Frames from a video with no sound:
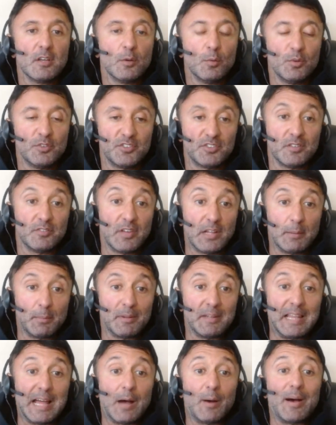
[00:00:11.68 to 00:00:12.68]
which is available
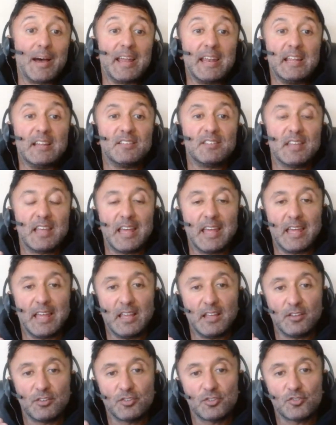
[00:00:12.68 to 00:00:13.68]
now, and it's
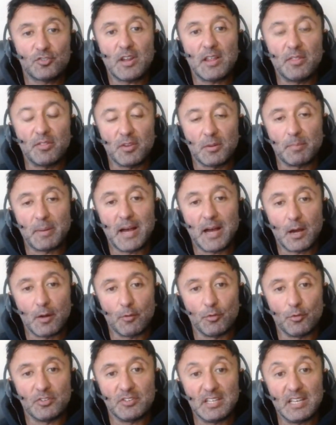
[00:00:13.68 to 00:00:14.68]
a strength and power
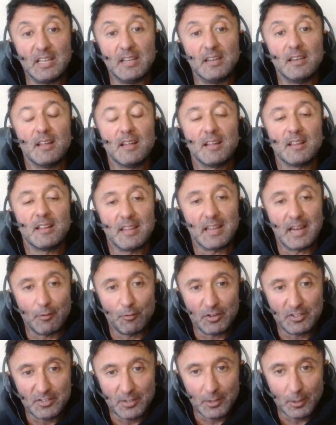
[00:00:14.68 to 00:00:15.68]
routine that I've
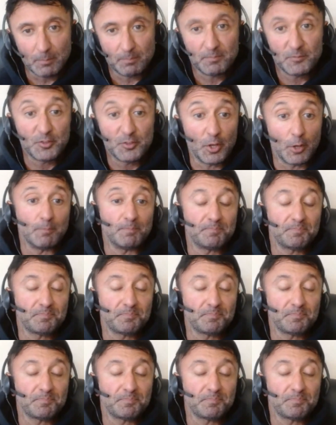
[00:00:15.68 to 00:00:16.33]
written up. So